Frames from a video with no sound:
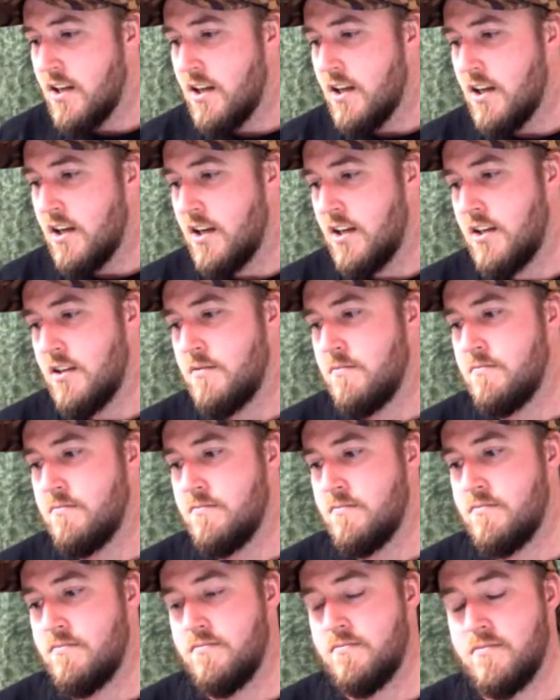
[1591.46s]

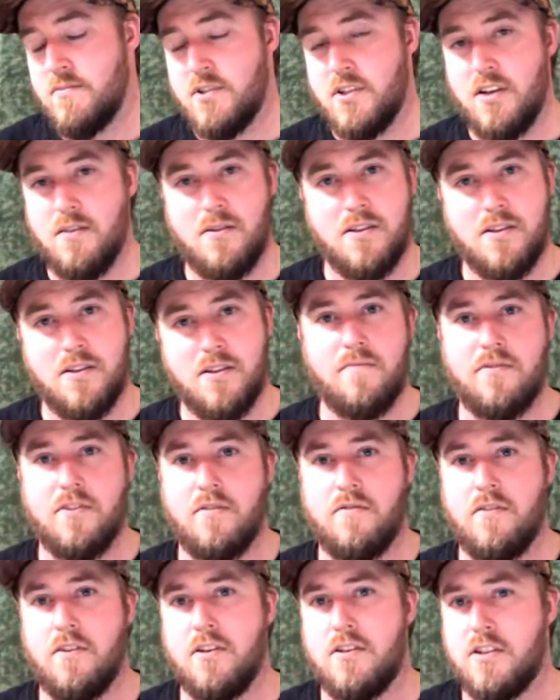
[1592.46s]
So what's on for
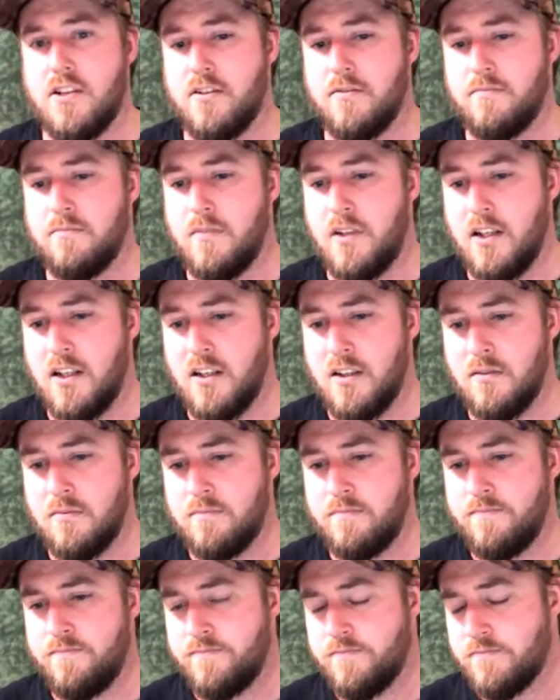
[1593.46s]
the future?
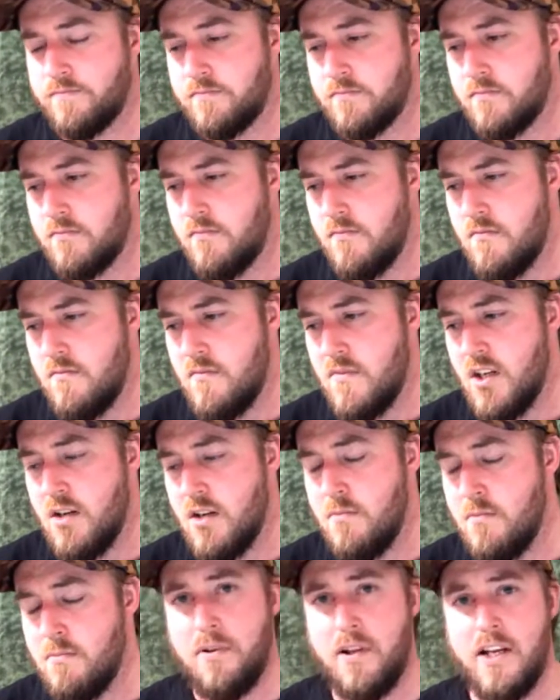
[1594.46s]

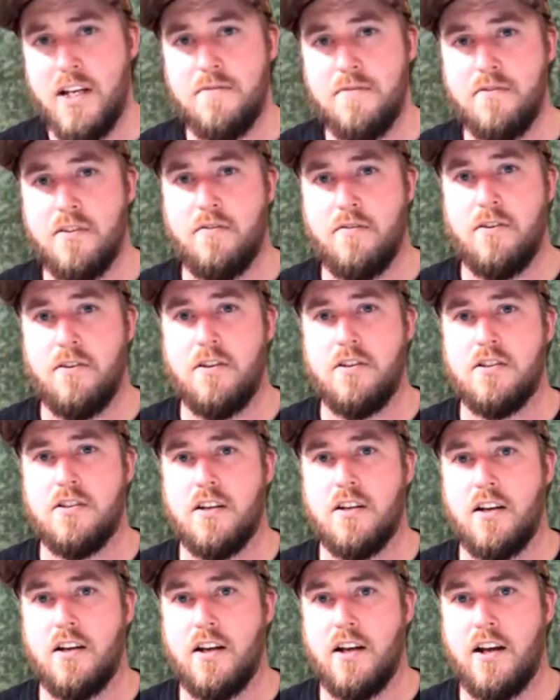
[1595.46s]
My plans for the
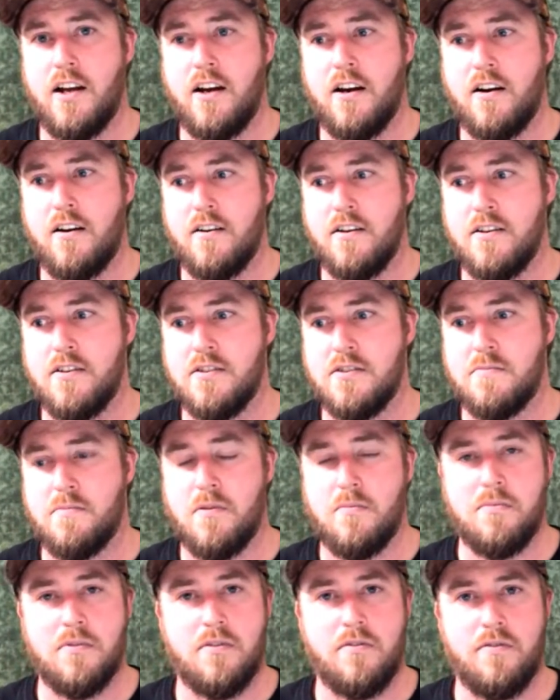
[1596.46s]
future are, as
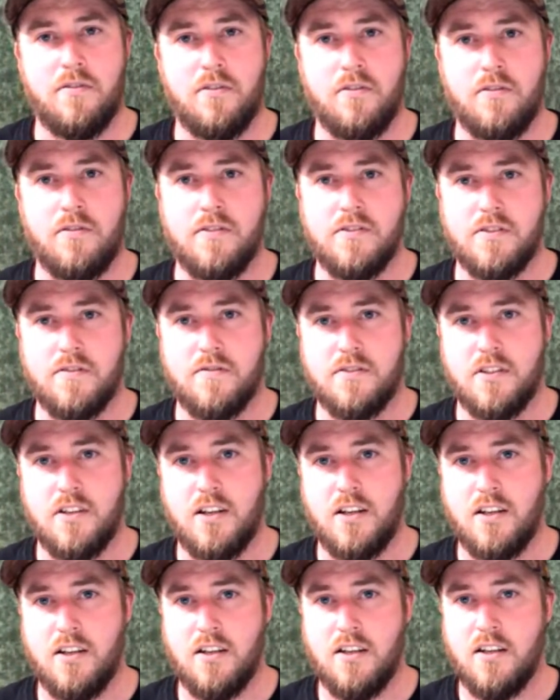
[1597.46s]
probably a few of you have
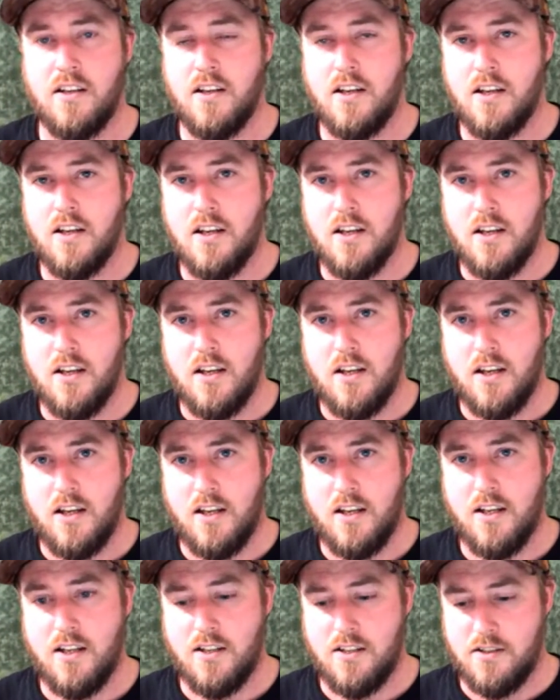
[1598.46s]
seen,
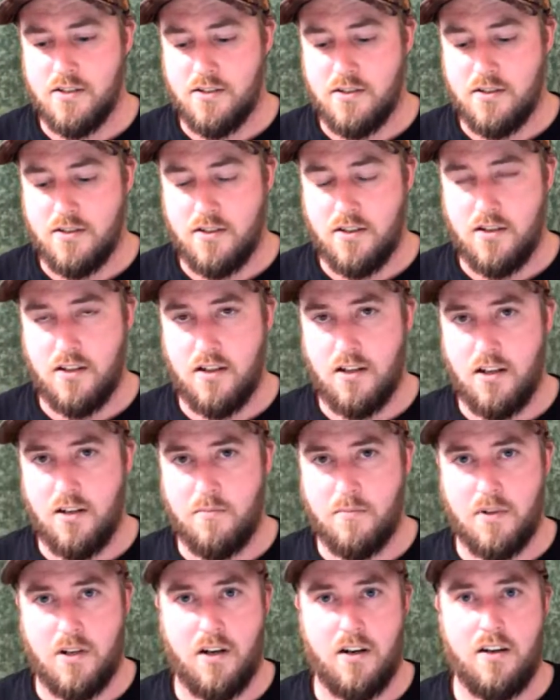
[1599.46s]
is I'm
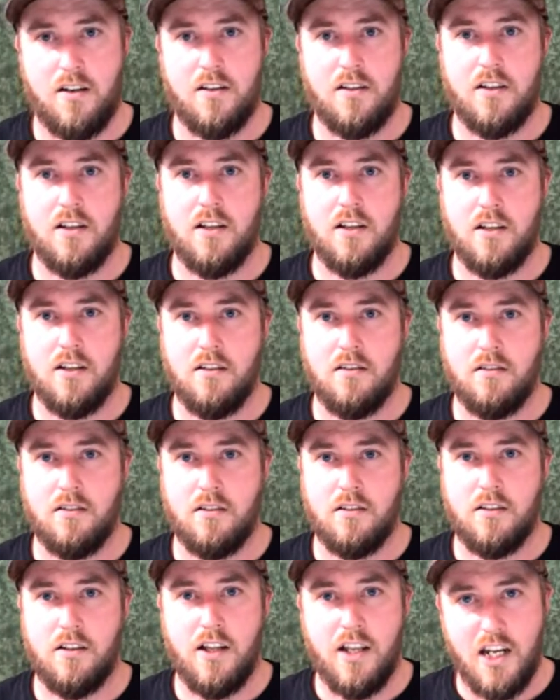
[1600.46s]
currently
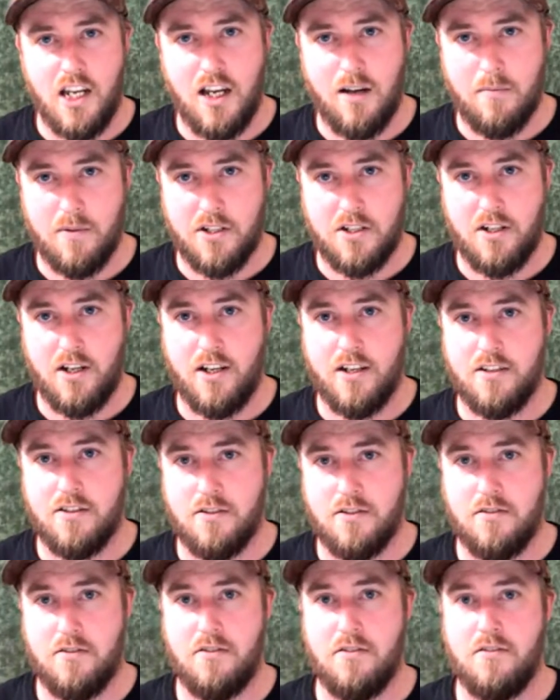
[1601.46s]
cleaning out my shed
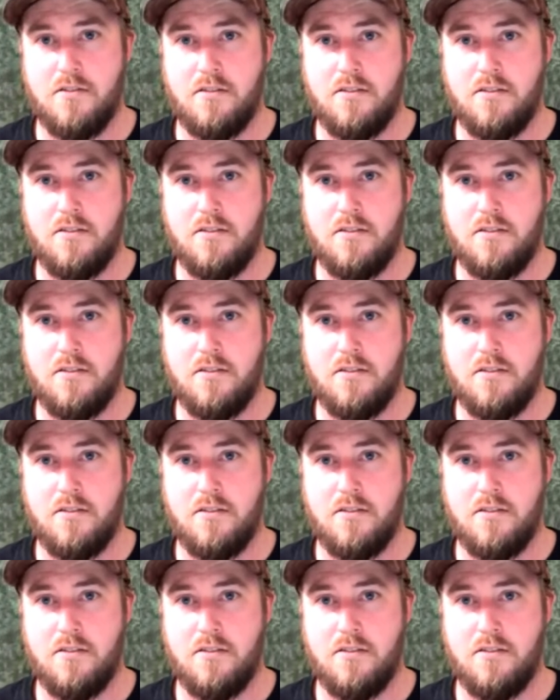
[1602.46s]
to